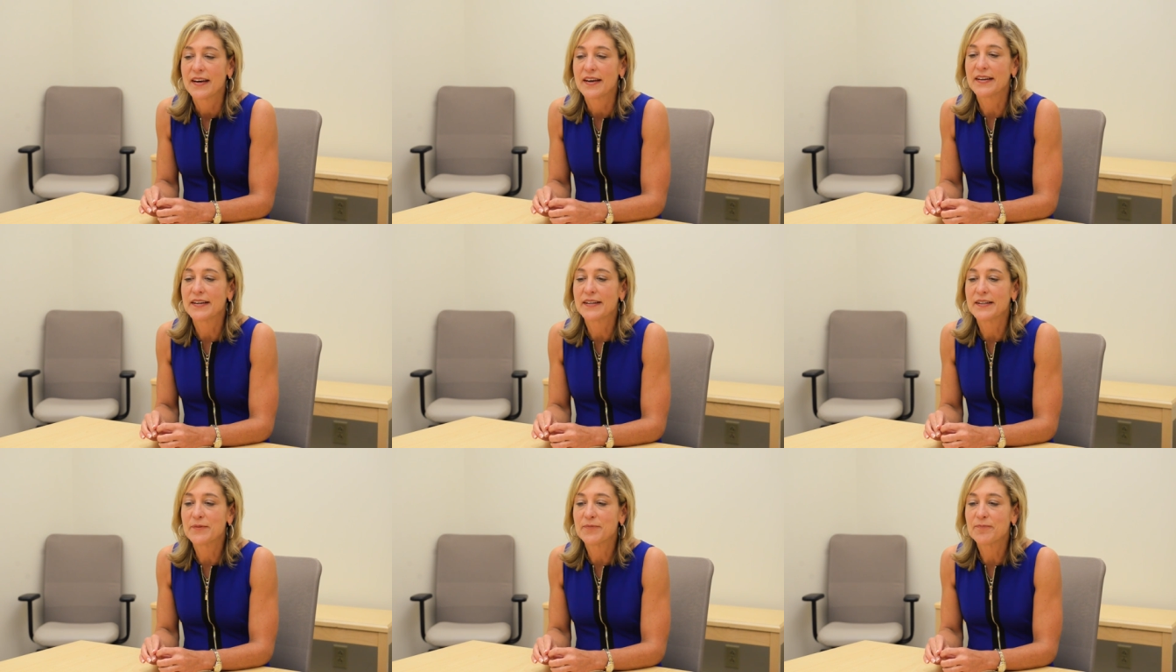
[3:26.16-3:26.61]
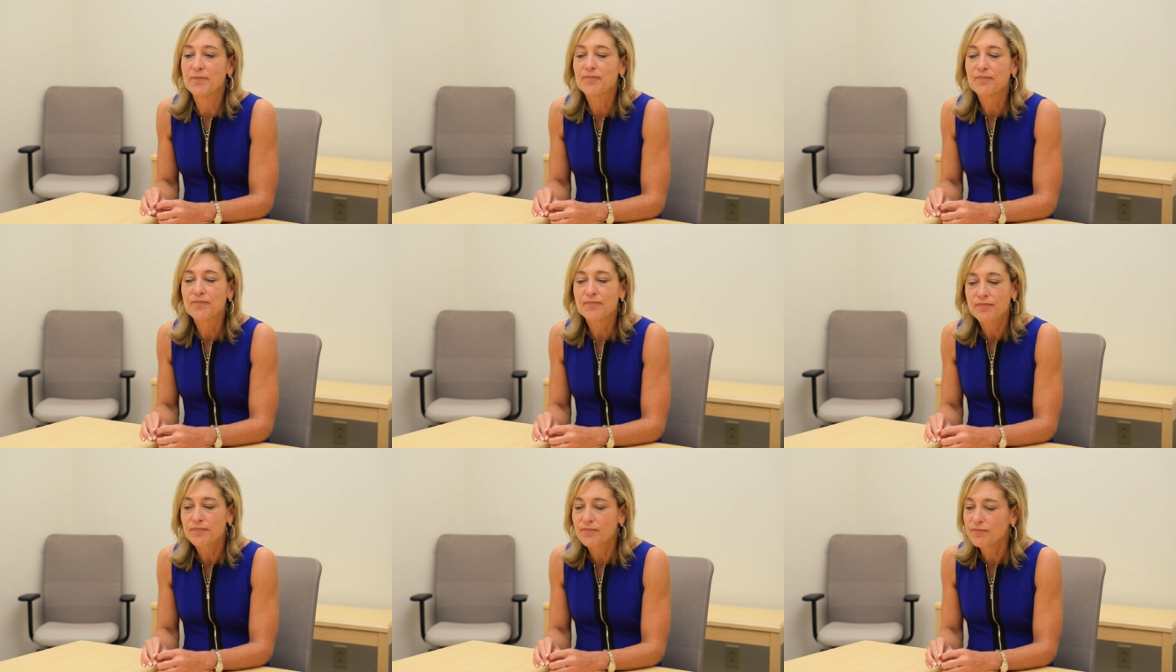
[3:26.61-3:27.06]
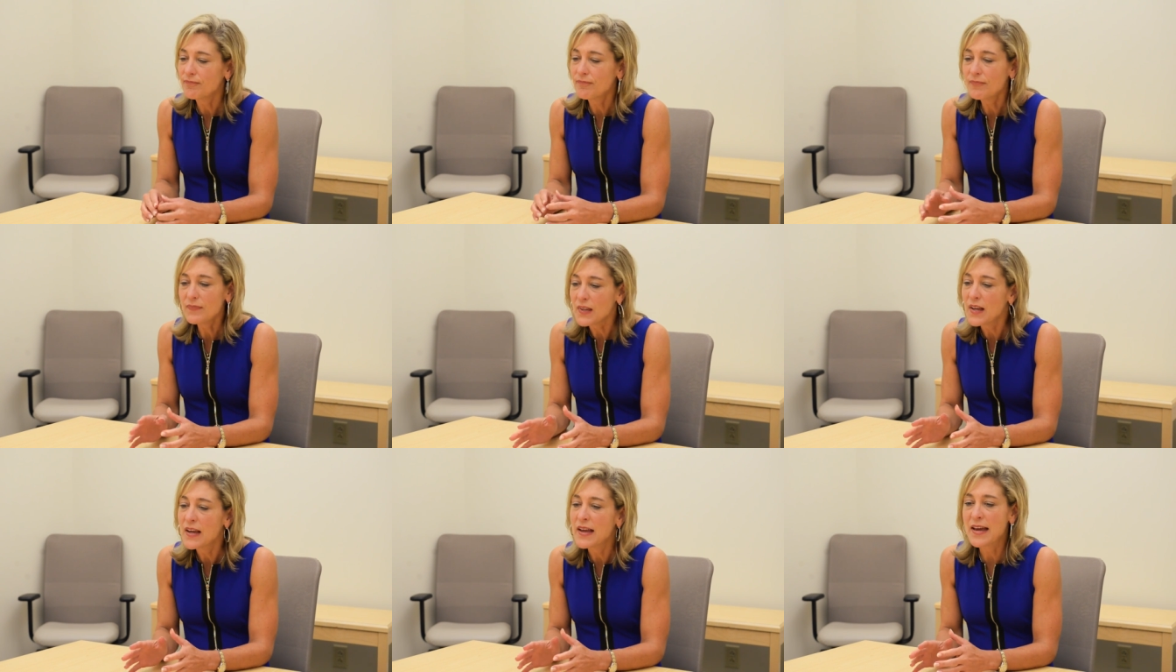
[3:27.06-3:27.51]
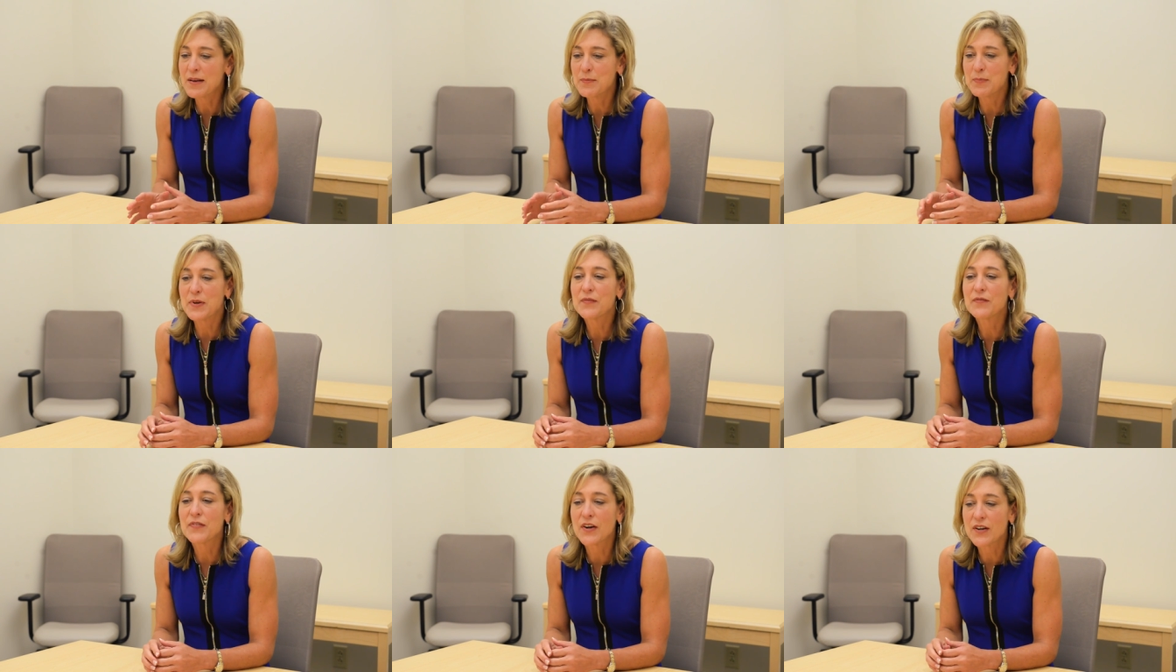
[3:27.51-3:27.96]
Had
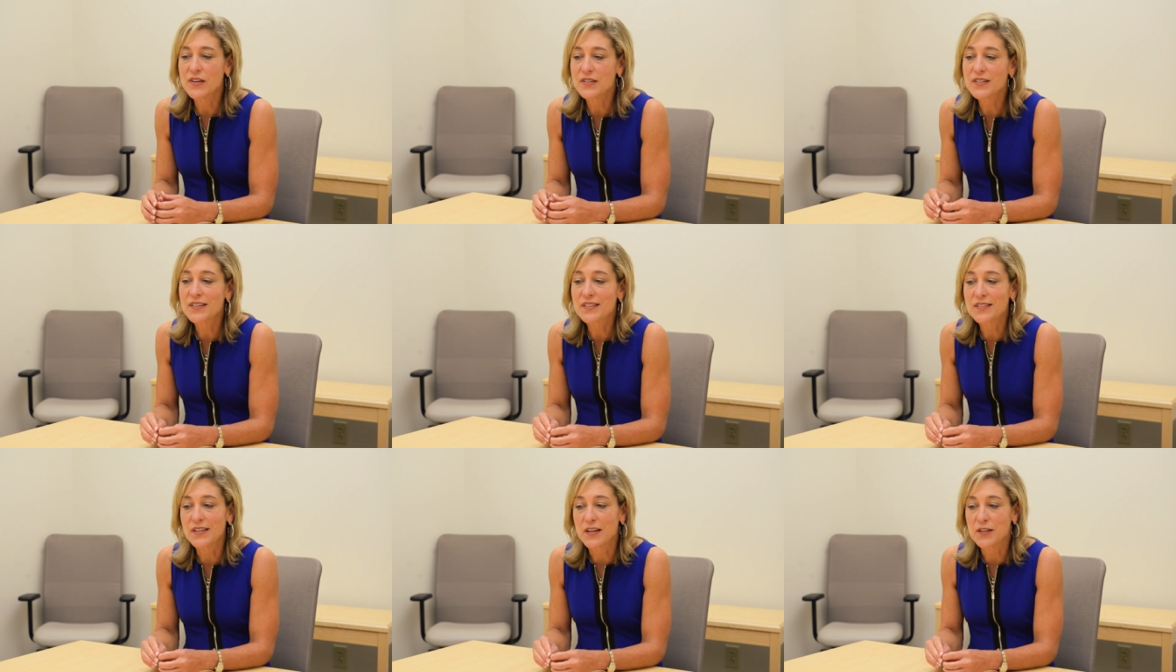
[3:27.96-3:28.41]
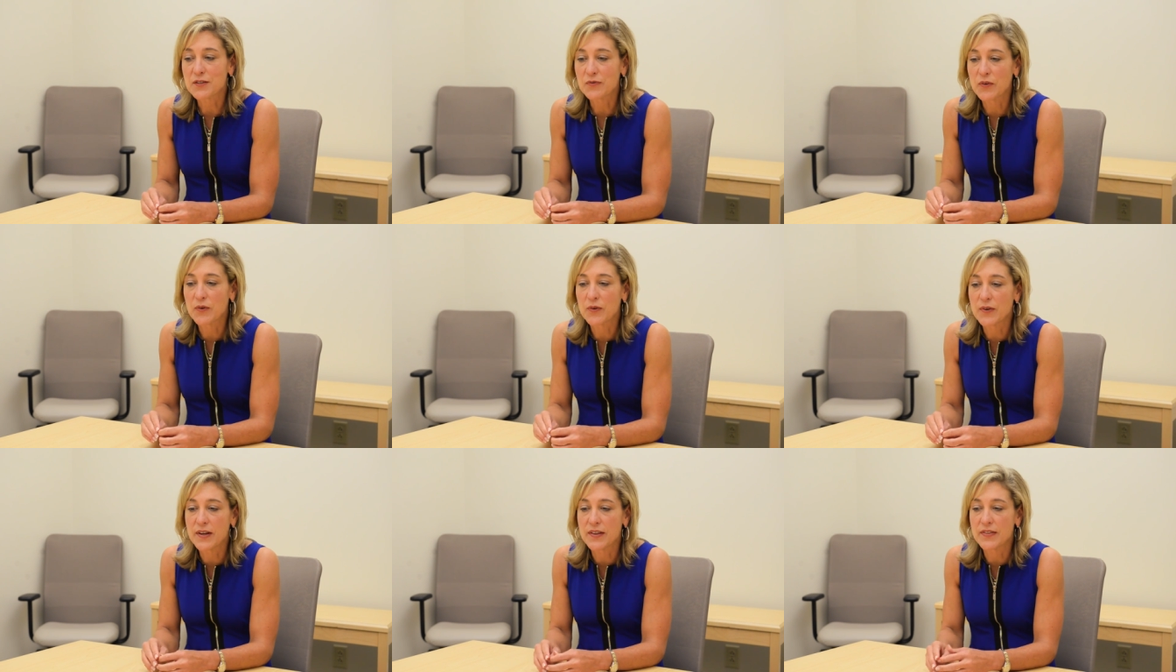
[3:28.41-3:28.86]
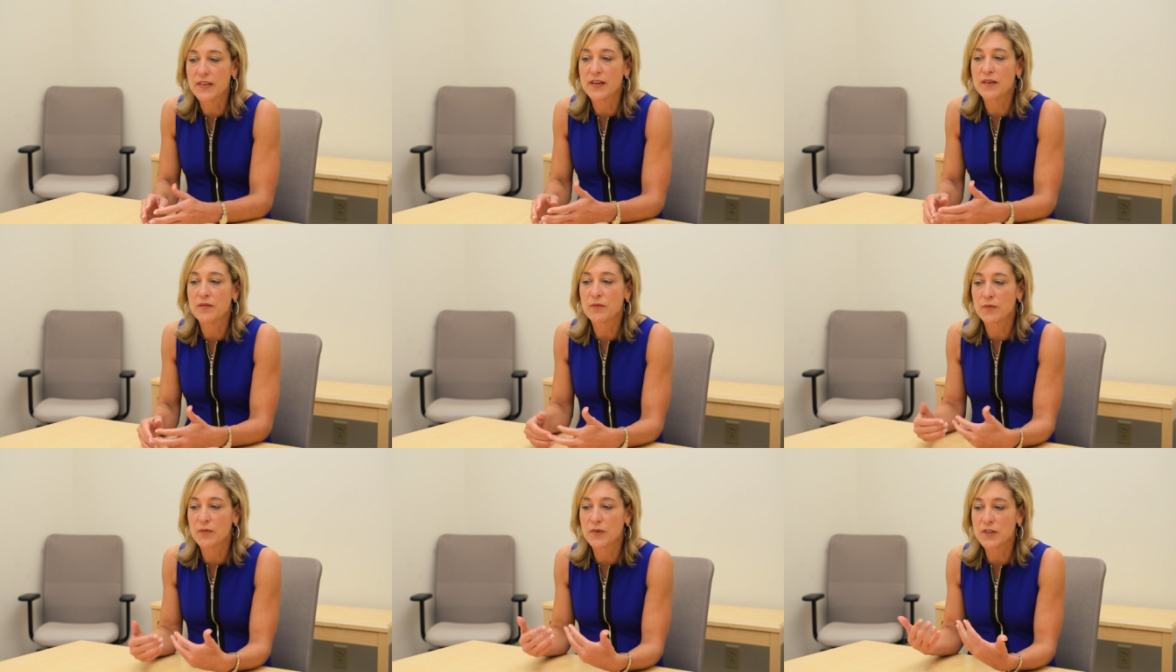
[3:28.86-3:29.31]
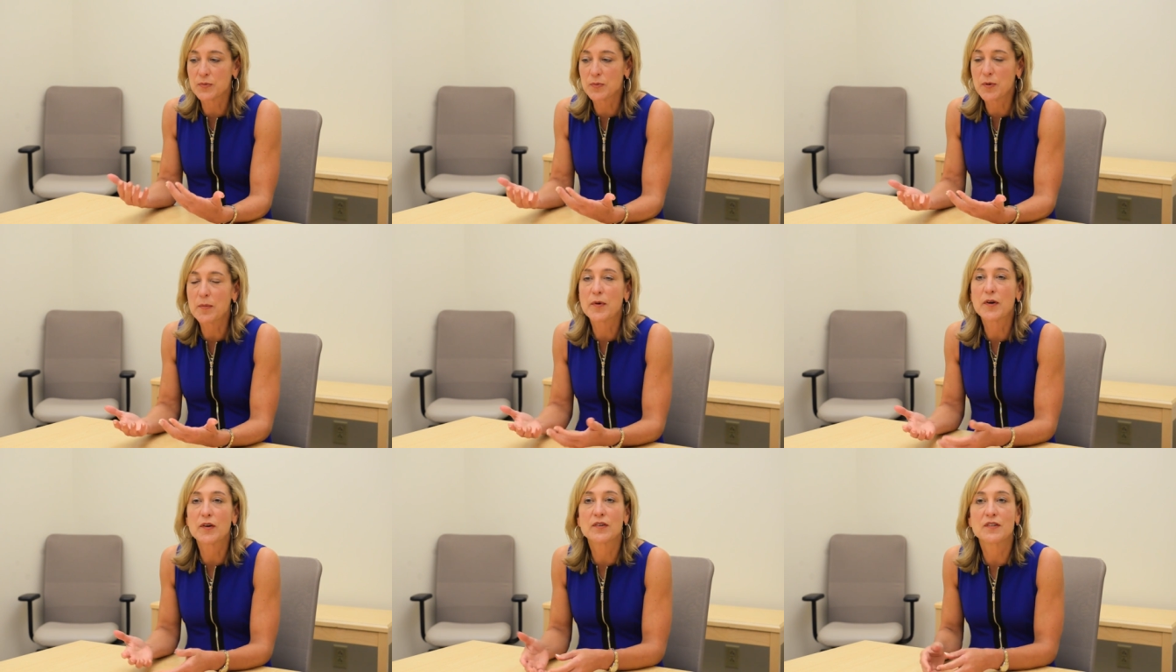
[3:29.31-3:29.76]
been very successful and then was
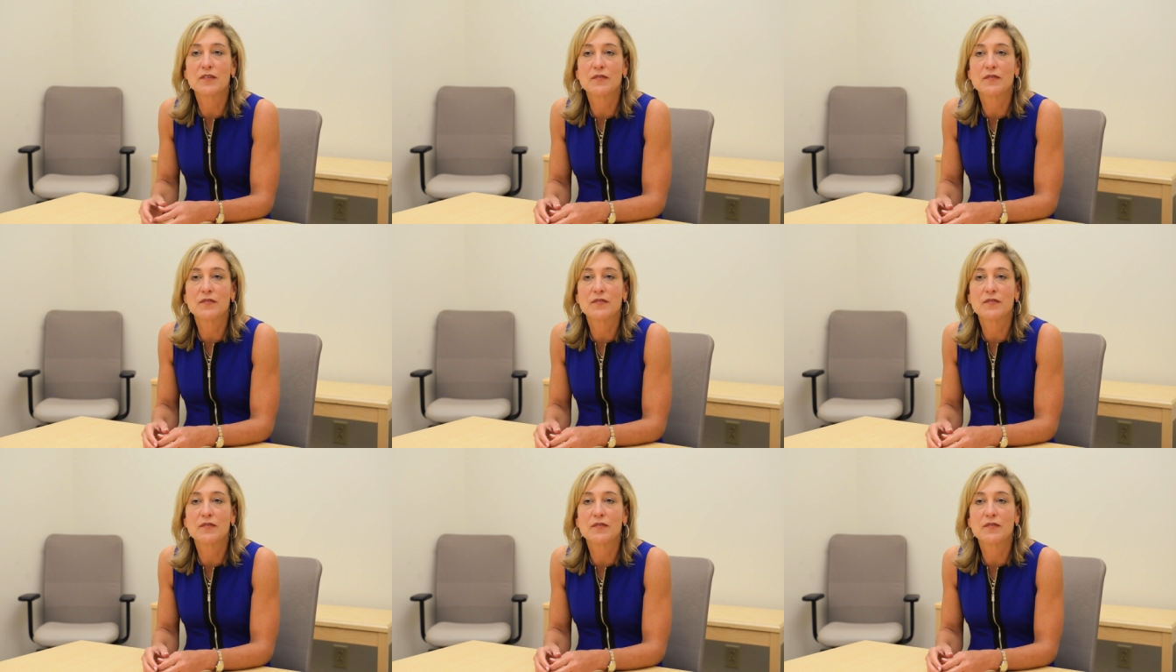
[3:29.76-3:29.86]
promoted